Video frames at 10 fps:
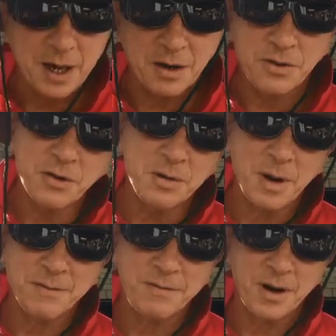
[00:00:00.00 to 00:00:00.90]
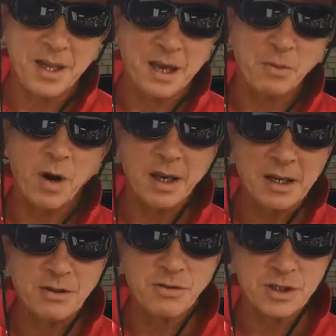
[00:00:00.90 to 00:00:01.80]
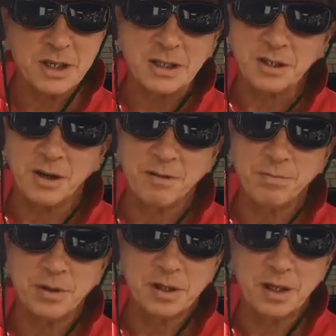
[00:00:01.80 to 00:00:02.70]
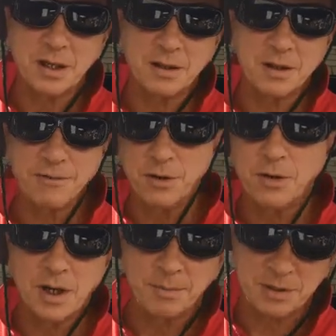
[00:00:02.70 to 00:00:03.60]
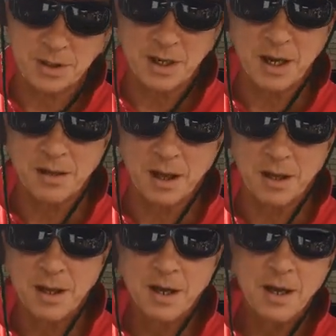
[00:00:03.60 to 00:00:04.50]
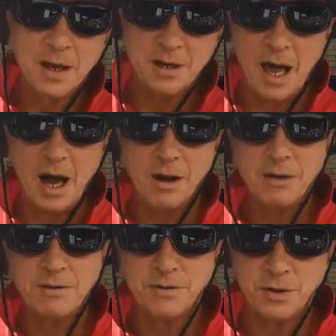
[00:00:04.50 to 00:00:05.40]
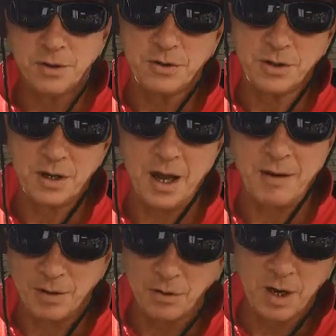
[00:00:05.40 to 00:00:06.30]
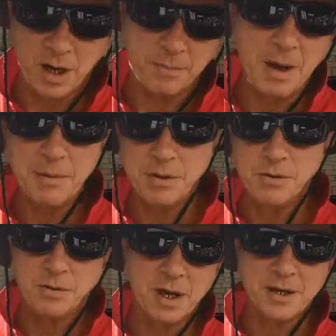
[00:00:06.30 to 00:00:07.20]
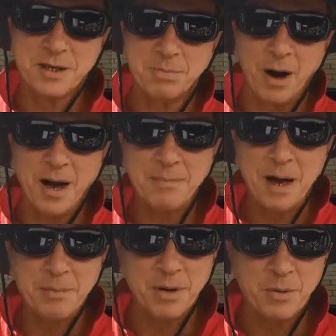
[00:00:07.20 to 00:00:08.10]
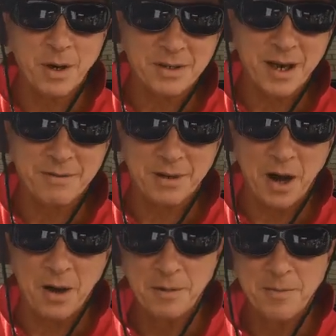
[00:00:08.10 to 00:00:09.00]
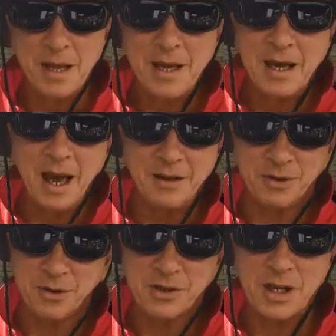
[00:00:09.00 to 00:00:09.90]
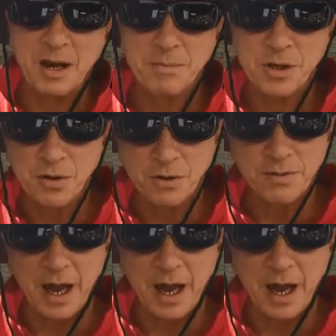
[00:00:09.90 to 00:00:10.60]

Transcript: and I thought you might find that quite interesting, so I've put the few clips together now for you to have a look at it. Maybe you'll get inspired, maybe you'll want to have a go and do the same to your